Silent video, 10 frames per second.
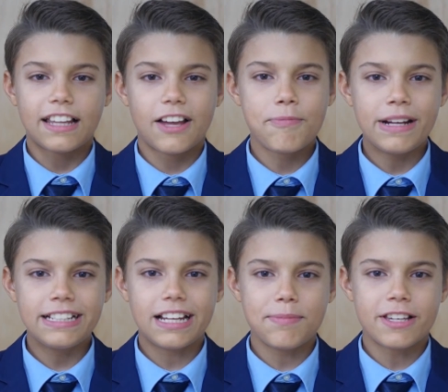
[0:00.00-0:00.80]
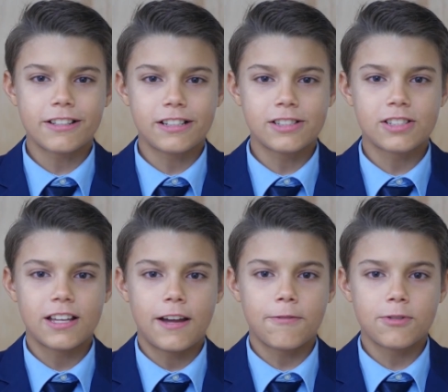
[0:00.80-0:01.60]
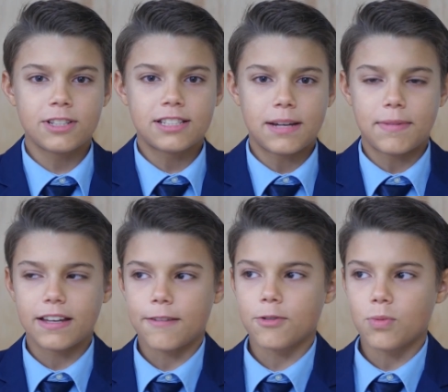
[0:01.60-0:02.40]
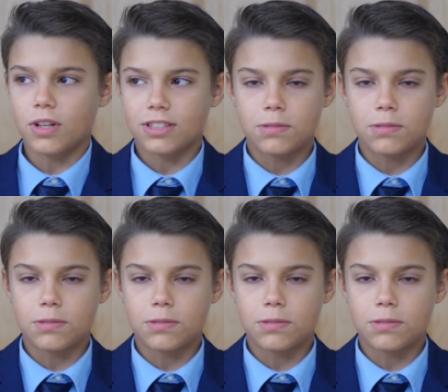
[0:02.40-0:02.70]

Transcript: I love my dad because every time I ever want